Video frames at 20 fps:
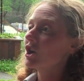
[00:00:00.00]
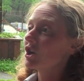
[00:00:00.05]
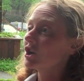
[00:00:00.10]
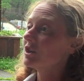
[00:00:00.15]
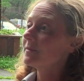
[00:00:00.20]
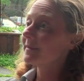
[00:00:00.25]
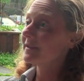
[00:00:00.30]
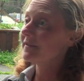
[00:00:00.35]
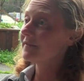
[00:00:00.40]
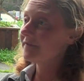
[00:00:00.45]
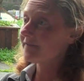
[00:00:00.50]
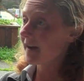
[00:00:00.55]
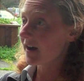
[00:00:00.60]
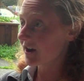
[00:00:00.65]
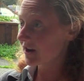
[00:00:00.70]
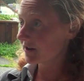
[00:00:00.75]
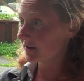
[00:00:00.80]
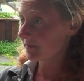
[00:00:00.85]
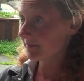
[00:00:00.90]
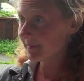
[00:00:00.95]
Urban
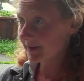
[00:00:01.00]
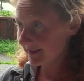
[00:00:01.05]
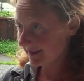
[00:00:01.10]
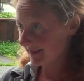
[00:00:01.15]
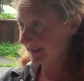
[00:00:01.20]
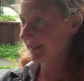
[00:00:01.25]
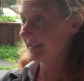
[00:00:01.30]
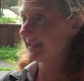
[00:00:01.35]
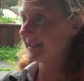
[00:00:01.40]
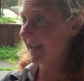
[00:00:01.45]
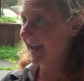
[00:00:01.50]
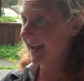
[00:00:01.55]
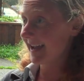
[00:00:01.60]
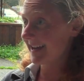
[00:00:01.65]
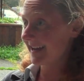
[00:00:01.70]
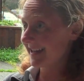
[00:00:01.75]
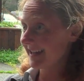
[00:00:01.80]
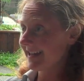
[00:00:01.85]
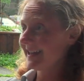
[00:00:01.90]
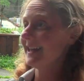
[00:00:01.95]
Farm
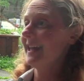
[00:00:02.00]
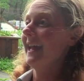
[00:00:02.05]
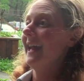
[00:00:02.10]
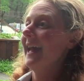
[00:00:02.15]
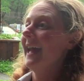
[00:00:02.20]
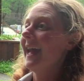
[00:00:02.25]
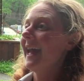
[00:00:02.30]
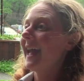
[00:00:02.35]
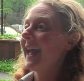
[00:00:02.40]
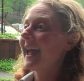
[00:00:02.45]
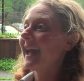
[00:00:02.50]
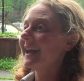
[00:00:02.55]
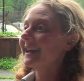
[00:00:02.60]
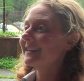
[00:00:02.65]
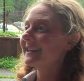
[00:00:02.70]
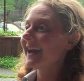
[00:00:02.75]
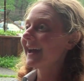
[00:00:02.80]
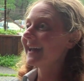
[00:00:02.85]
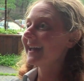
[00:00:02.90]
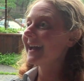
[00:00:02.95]
Society,
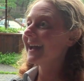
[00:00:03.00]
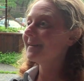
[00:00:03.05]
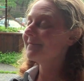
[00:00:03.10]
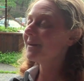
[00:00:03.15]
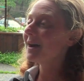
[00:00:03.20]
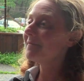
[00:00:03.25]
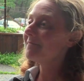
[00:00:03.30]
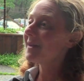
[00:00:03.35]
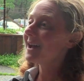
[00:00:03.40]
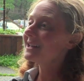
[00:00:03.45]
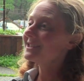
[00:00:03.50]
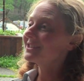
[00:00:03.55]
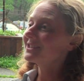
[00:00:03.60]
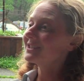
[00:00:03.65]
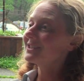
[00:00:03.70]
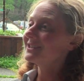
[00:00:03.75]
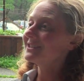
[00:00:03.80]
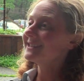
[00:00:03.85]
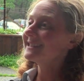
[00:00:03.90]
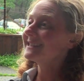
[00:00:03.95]
and I am a
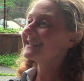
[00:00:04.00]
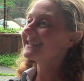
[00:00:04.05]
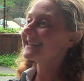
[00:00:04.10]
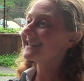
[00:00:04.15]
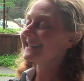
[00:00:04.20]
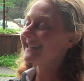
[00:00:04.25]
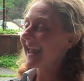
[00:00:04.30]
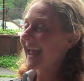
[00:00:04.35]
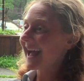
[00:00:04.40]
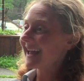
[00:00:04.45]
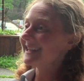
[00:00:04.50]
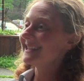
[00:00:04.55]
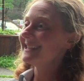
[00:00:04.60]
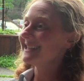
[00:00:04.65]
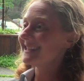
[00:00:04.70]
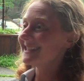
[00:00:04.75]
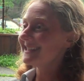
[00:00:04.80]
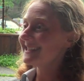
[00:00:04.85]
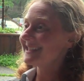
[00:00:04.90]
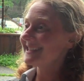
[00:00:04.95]
master's
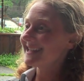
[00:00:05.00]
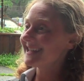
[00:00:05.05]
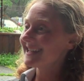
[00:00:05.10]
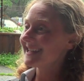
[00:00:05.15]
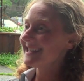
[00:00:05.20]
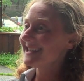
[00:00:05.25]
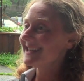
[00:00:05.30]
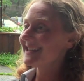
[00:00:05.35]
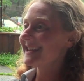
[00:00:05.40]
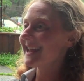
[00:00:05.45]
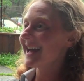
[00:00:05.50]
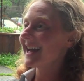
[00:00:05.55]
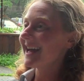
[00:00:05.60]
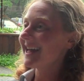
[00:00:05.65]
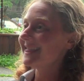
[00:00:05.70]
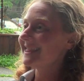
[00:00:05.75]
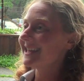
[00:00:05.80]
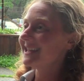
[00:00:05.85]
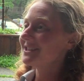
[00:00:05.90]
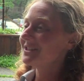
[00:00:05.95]
candidate
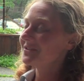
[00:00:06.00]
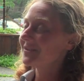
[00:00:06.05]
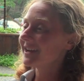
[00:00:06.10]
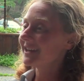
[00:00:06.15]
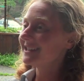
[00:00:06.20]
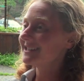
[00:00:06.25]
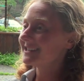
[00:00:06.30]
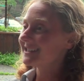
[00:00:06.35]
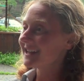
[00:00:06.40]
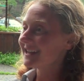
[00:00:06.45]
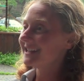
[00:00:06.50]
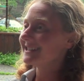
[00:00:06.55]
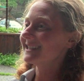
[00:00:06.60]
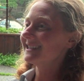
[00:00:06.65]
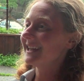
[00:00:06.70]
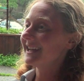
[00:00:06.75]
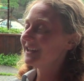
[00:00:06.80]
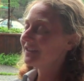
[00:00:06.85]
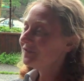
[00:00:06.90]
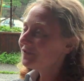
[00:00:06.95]
in the Integrated Studies
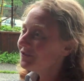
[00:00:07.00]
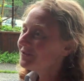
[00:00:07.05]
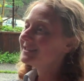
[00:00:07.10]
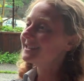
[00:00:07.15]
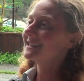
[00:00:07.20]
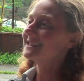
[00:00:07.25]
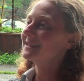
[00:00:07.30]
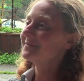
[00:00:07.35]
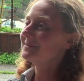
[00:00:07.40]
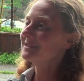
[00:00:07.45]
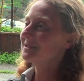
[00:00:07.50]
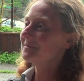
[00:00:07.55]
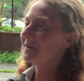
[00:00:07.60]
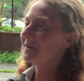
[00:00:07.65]
and Land and Food Systems